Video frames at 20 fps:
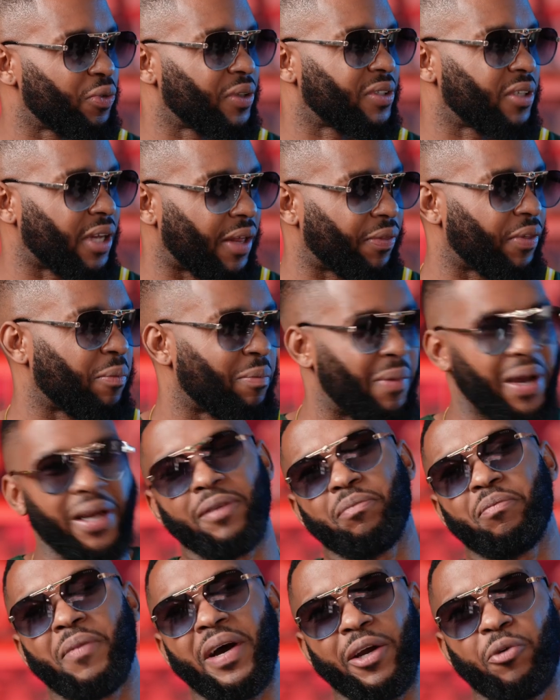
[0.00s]
Obviously, I think
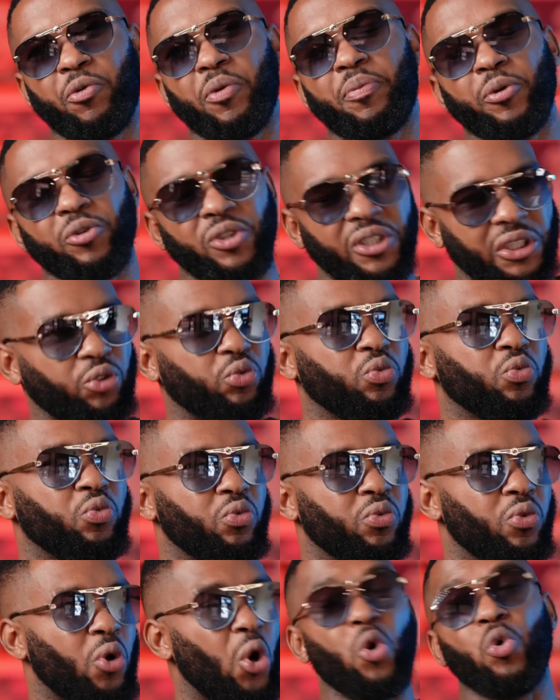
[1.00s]
my equipment was just
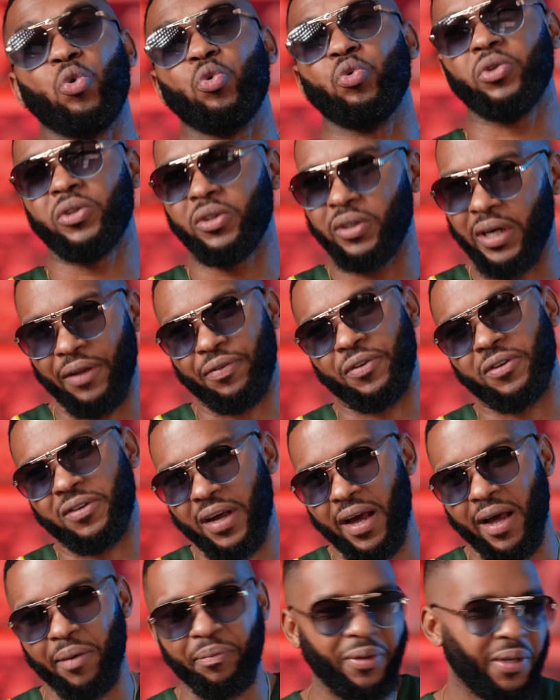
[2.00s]
old at the
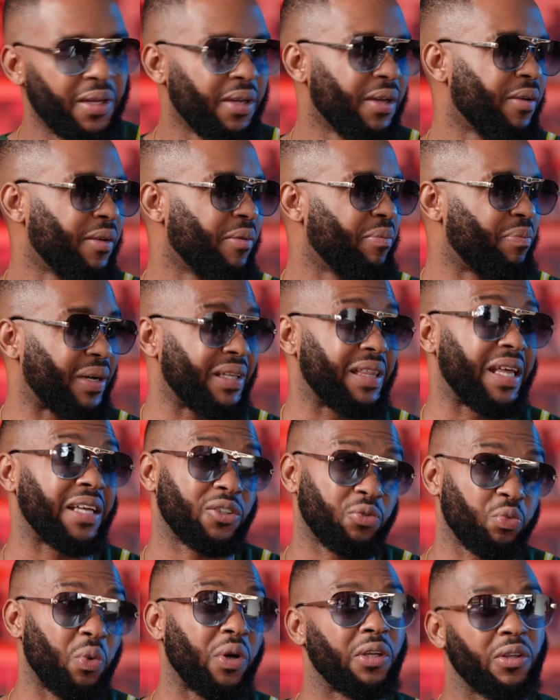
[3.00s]
time. But
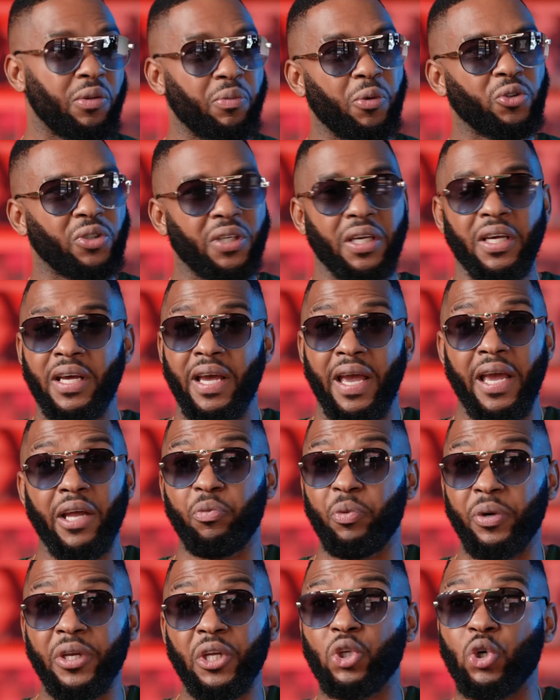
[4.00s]
that's one of the most.
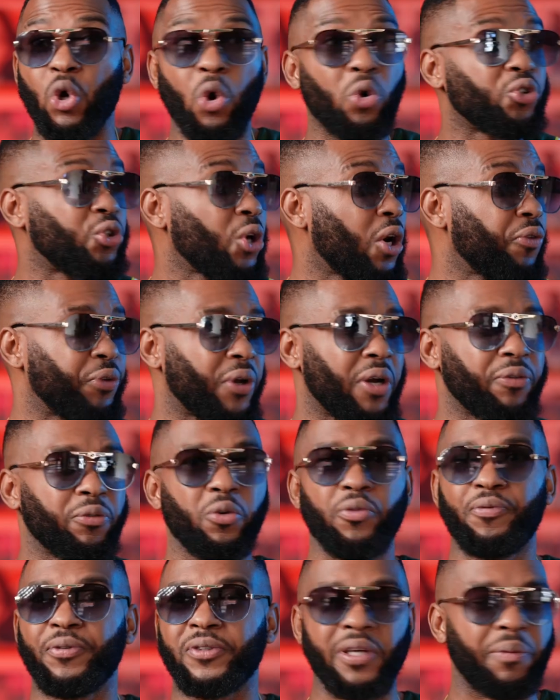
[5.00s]
And when it goes off, you have to
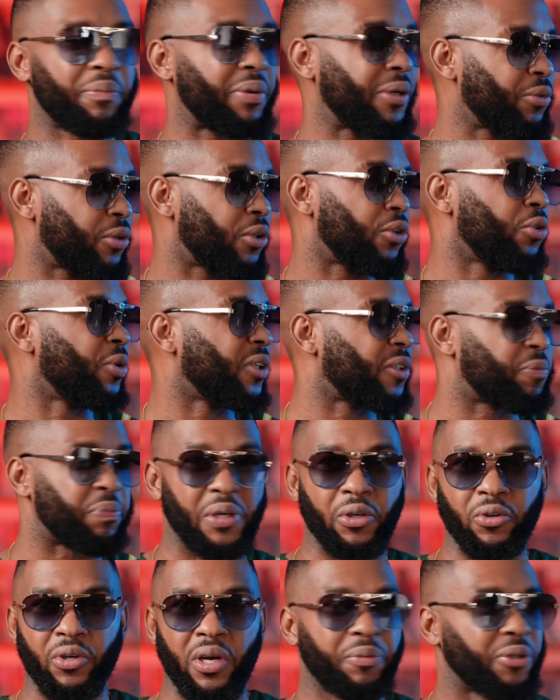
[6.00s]
look for somebody with a
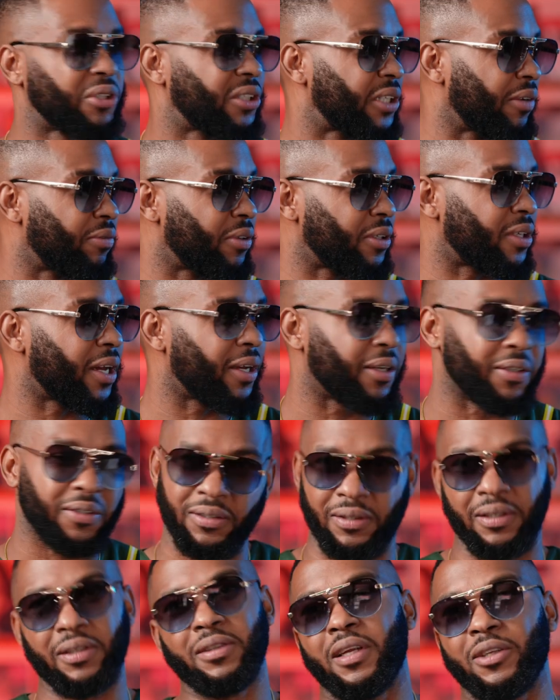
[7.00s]
USB to come and save the day.
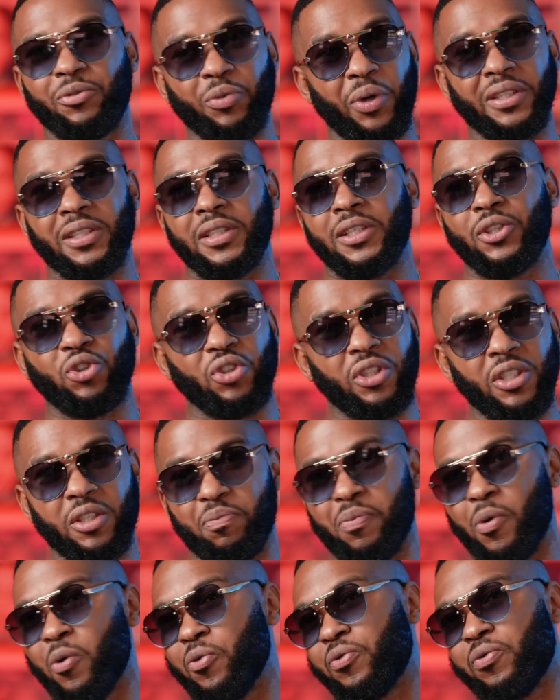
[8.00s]
And that's why I said you
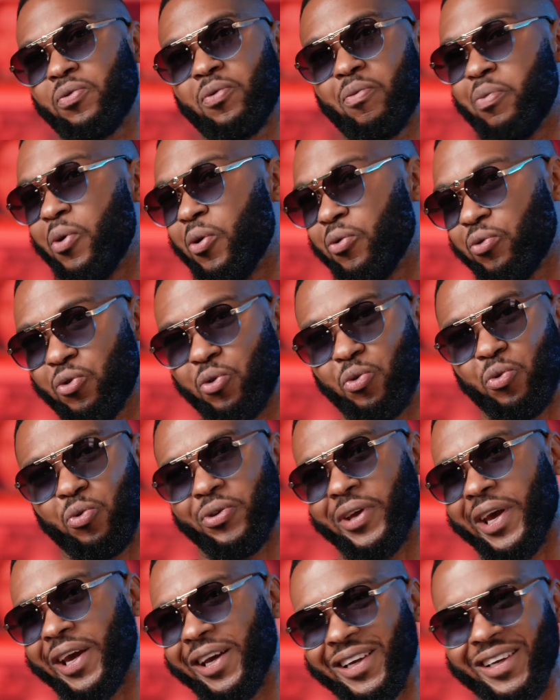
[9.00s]
need both
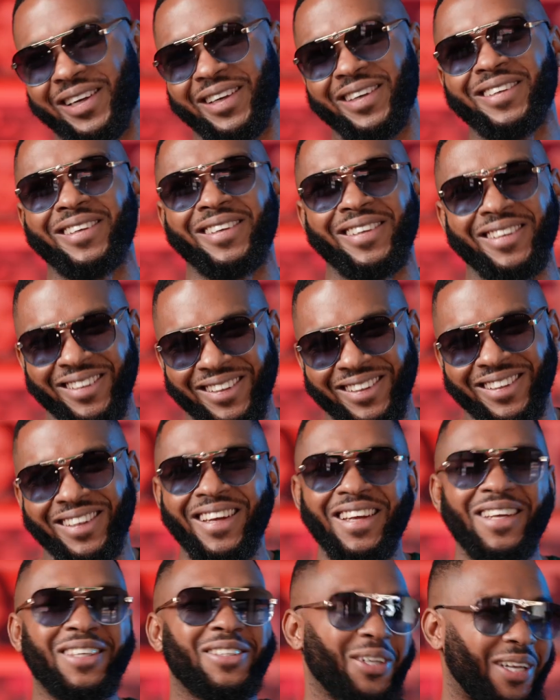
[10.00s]
tools, eh?
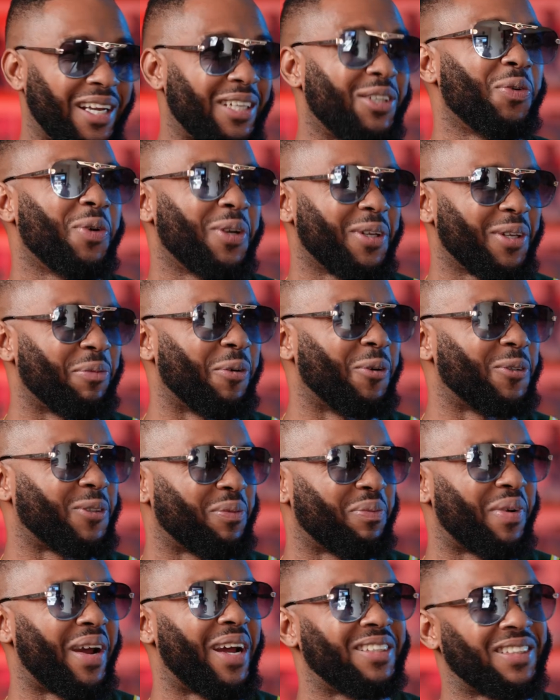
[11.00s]
So that's one of the most
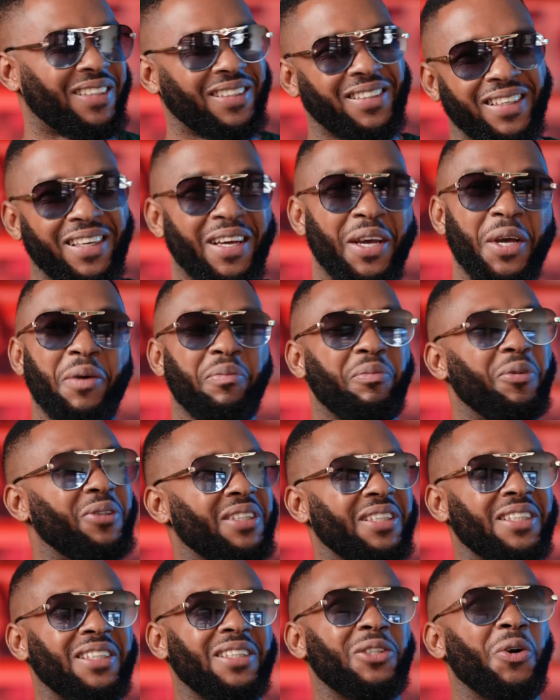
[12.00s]
embarrassing things.
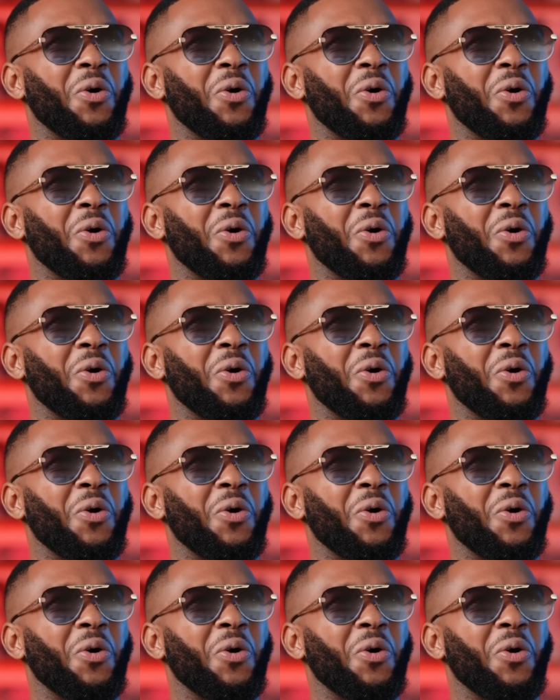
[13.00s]
Music just